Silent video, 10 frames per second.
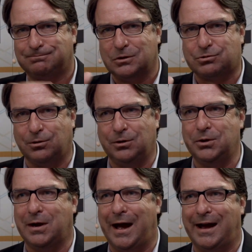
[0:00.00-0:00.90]
screw you
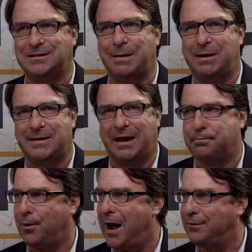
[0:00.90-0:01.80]
guys, I'm going to take it
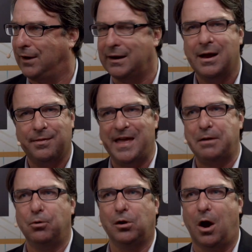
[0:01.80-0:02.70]
private, then
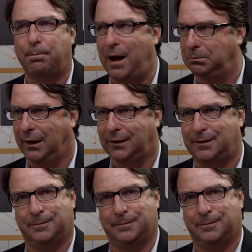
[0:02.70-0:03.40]
we'll go public.